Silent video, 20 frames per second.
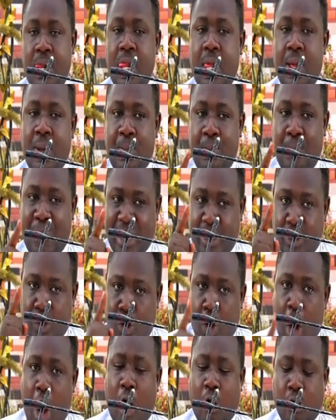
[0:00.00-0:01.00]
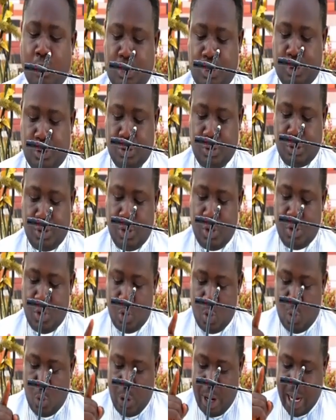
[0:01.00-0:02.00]
But God
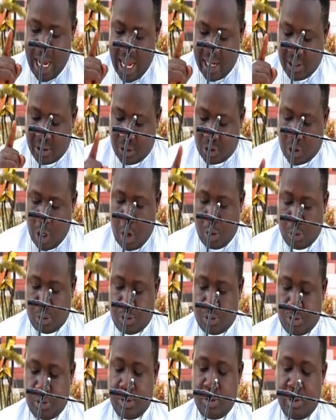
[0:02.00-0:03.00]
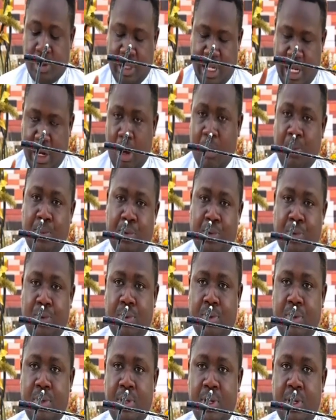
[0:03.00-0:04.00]
will exalt the humble.
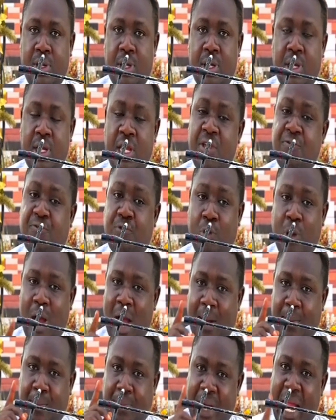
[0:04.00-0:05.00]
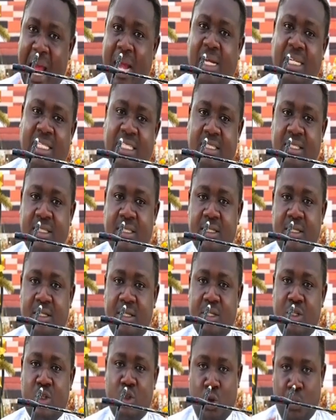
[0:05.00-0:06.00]
If you are proud,
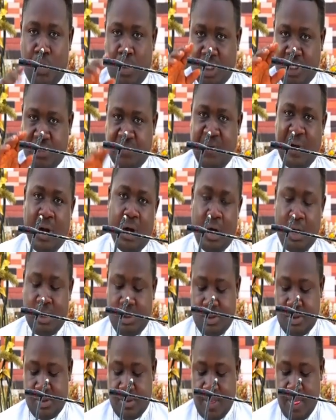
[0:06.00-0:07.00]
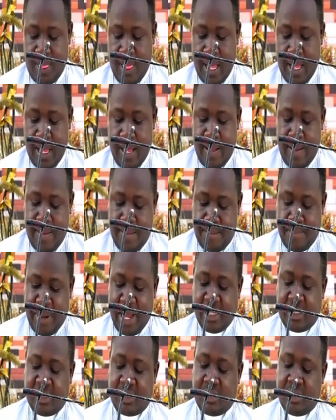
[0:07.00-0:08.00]
you must fail.
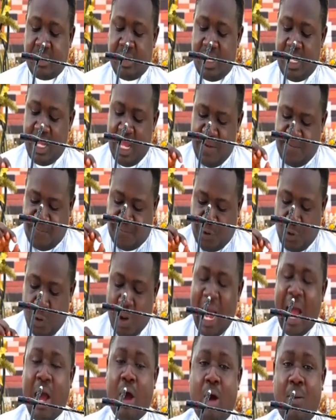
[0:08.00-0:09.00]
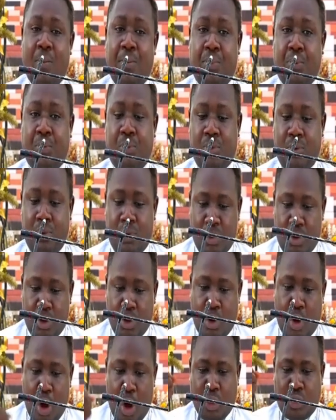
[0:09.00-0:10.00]
But if you are humble,
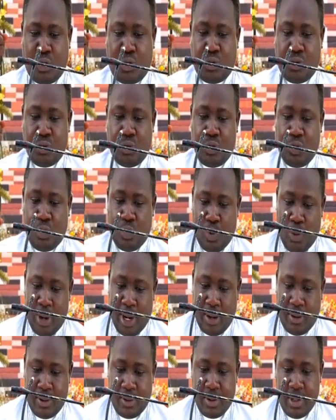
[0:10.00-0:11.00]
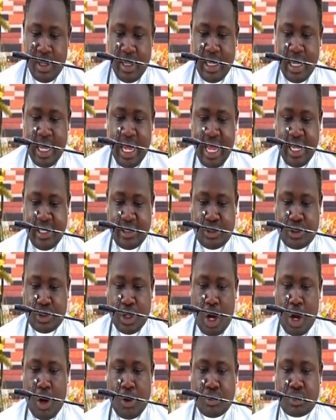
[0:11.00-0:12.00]
God will
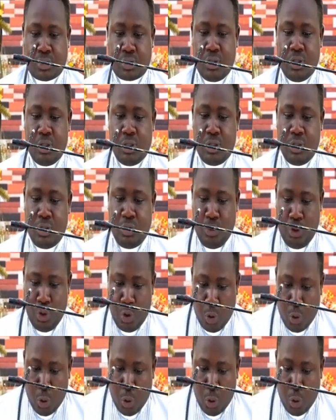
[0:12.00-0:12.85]
exalt you.